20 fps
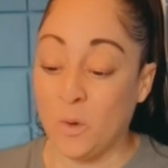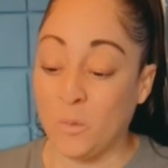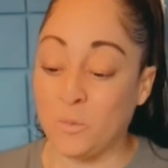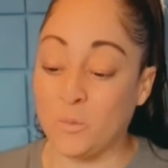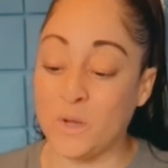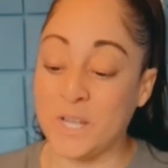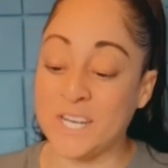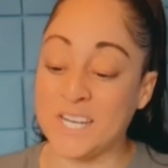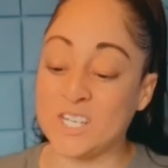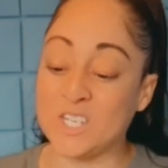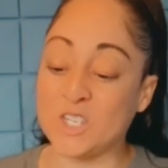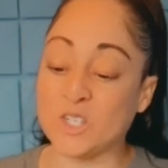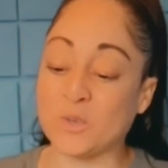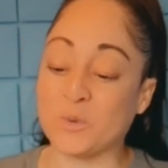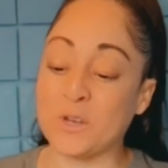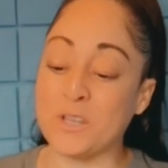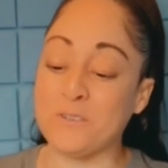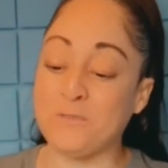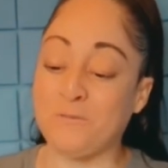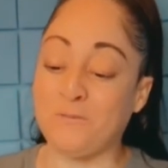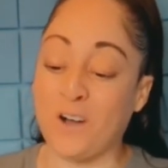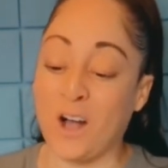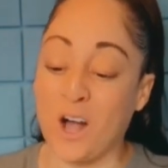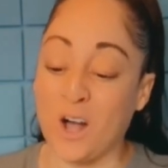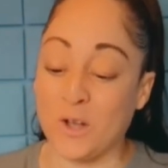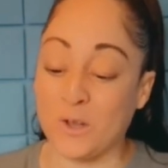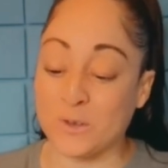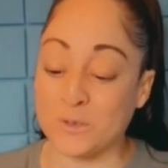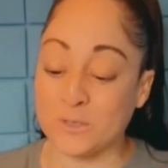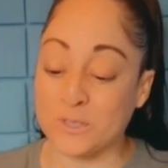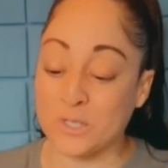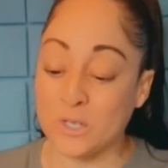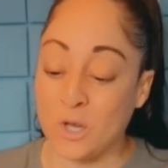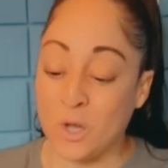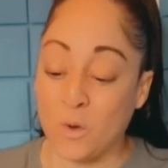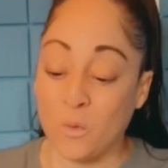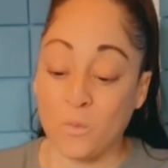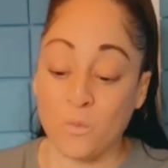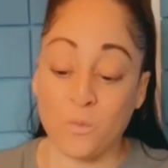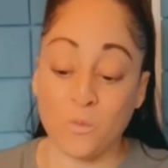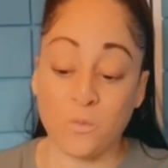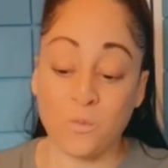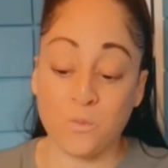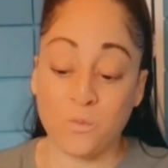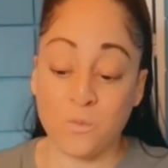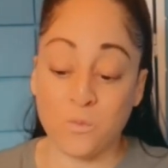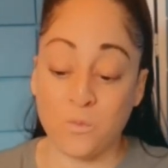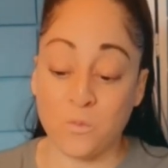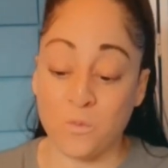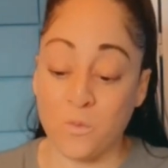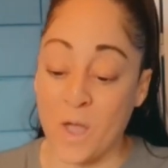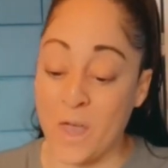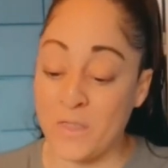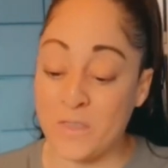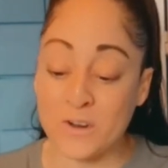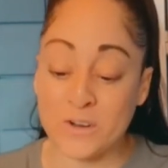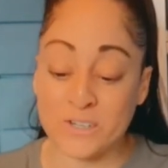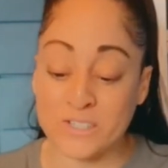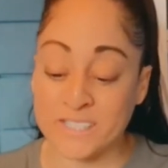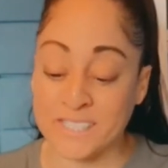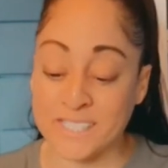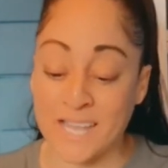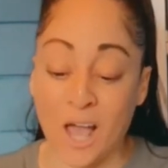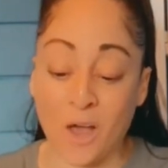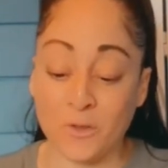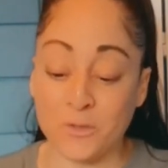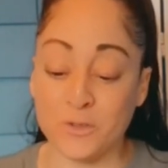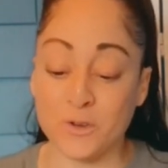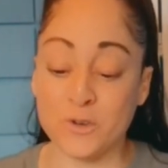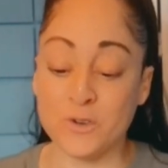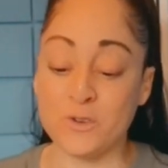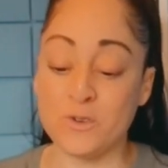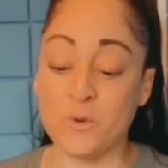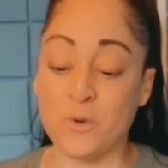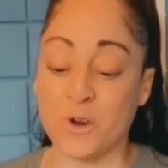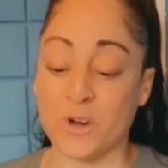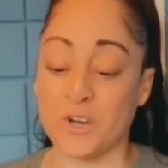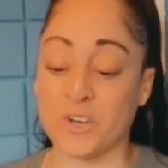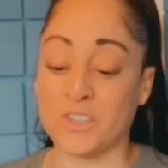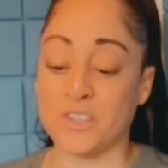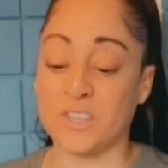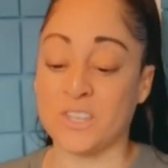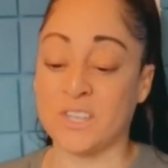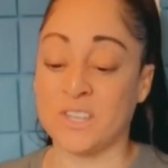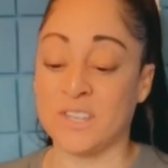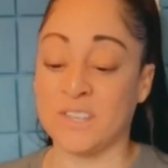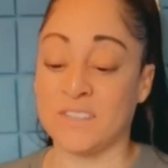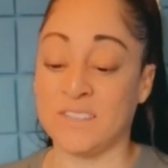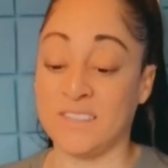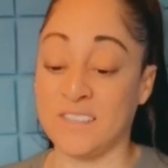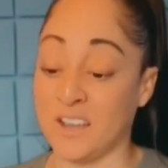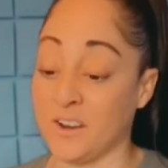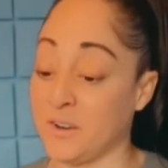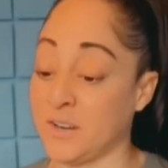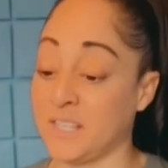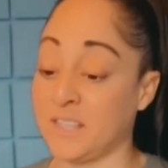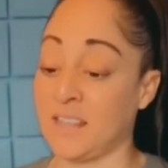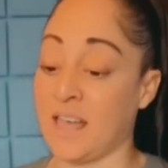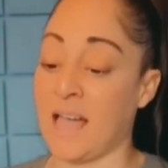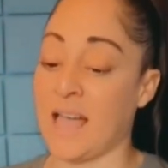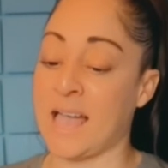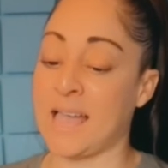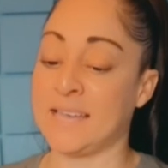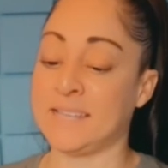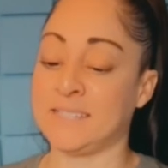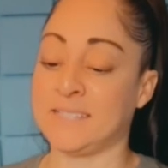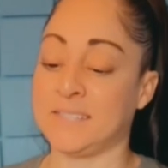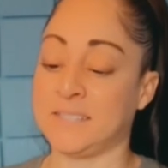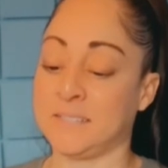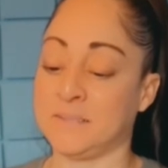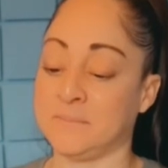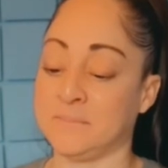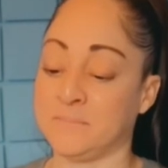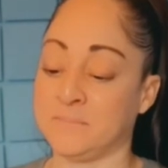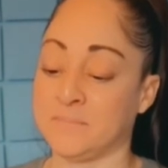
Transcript: When a tree falls, whether south or north, there it lies.